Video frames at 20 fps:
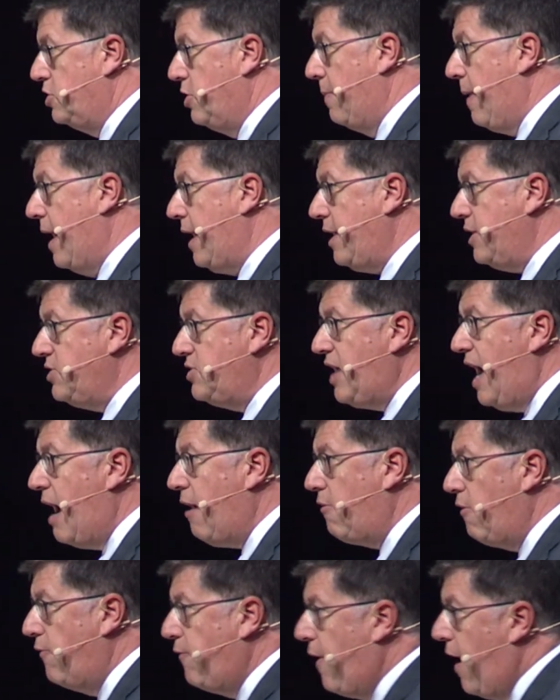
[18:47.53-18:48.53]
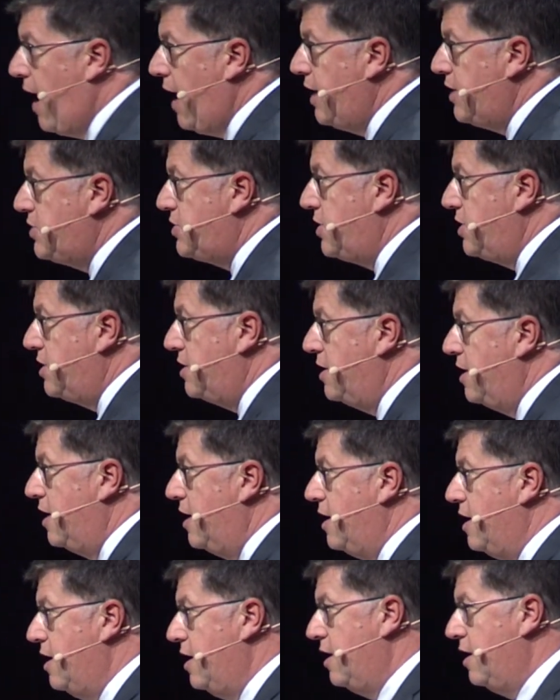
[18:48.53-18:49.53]
to make a sacrifice. And
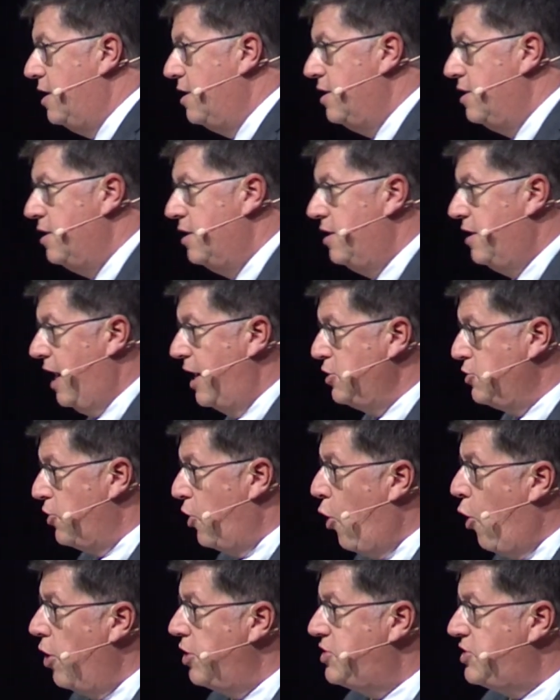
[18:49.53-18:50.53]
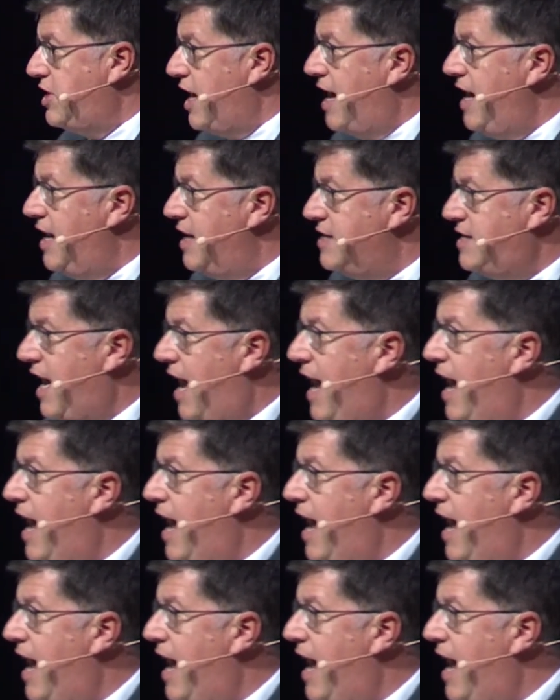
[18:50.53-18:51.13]
the angel of the Lord stayed his